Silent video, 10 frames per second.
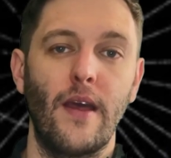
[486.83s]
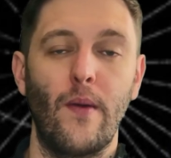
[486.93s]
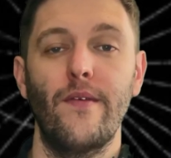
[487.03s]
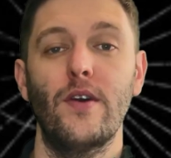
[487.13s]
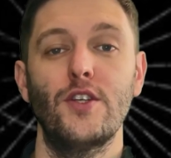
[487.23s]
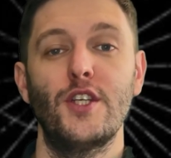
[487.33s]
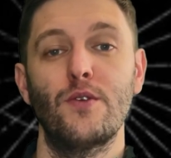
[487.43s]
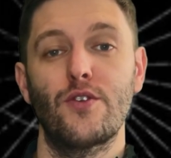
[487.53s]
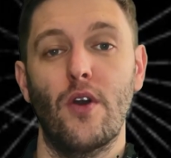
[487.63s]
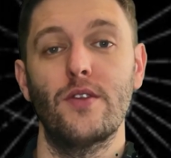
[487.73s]
However, she
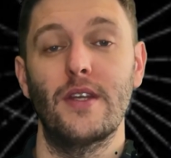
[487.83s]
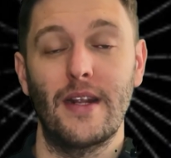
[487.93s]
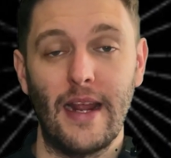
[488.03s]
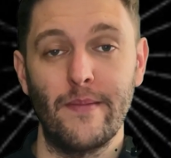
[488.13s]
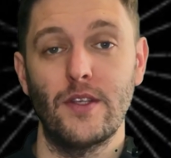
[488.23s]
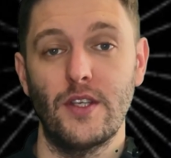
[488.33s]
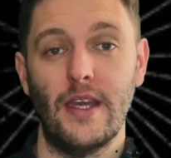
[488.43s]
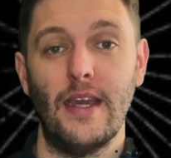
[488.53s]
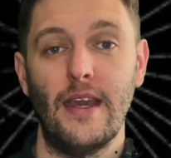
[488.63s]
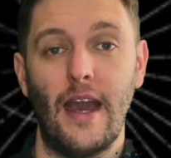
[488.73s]
was granted
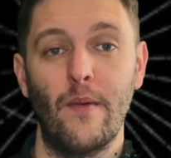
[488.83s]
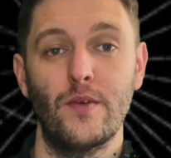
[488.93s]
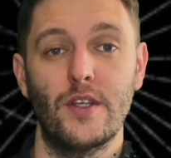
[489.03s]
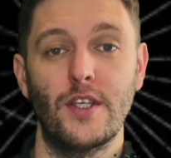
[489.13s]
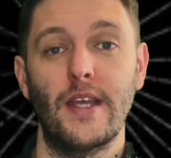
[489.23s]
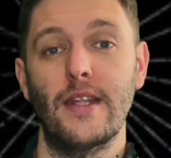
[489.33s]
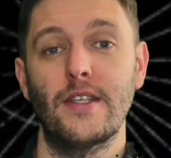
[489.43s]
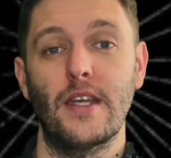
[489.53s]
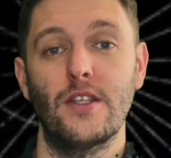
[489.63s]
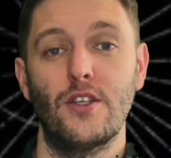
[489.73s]
clemency and was instead sent